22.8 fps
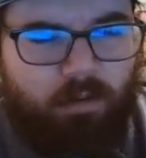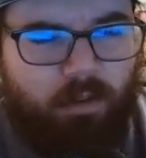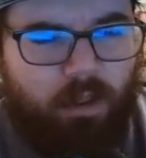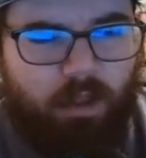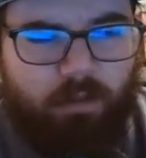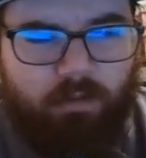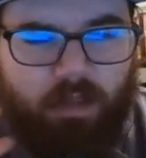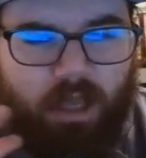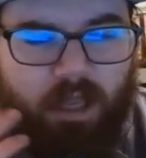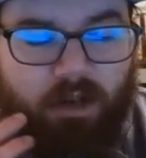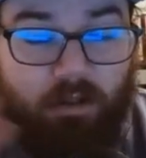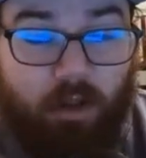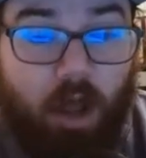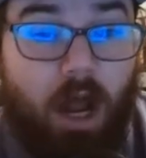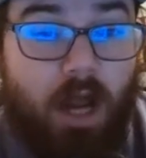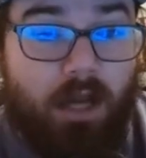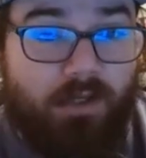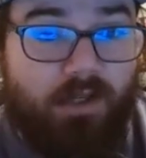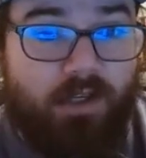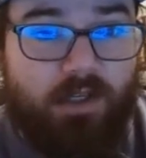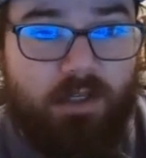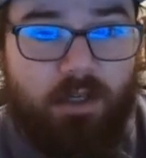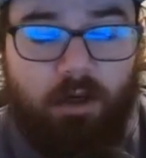they had
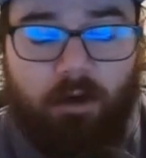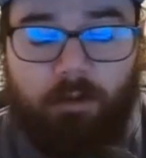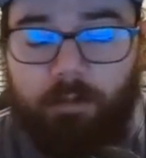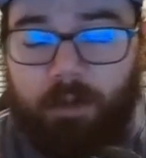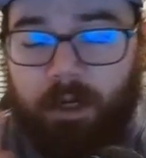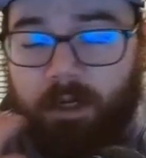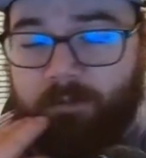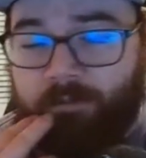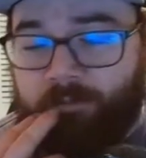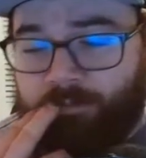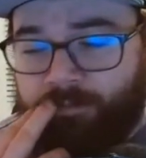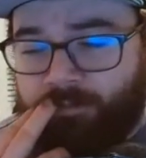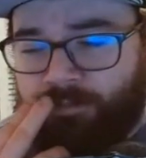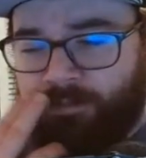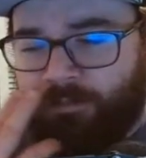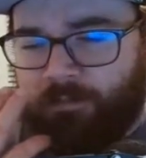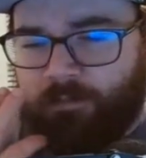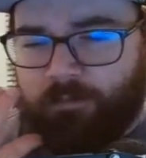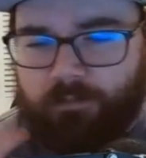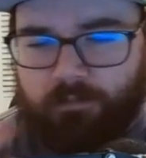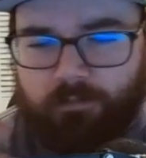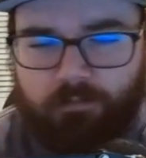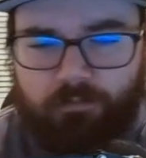lost still, but
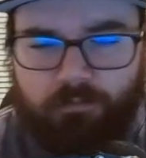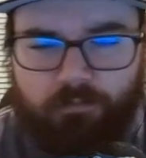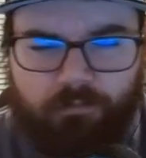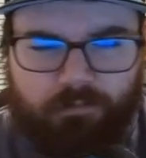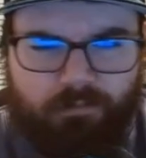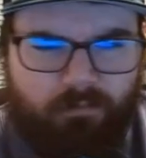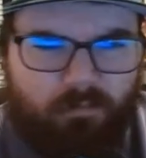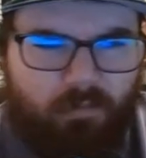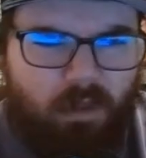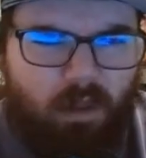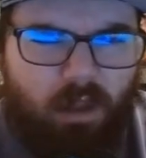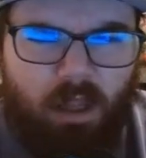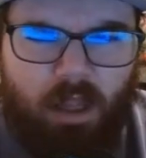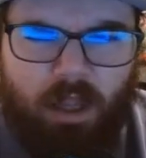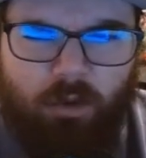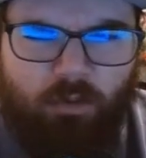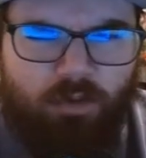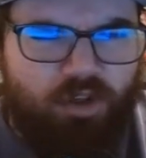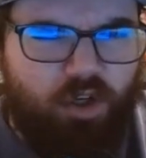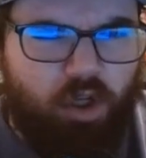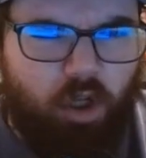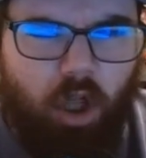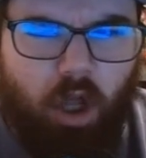it
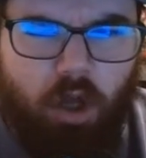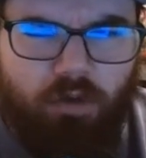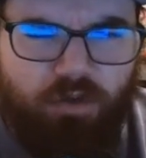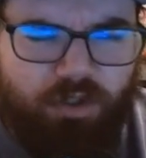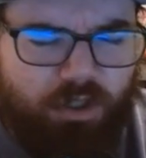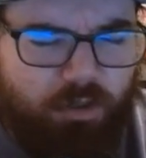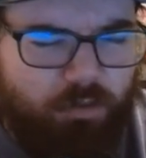was close.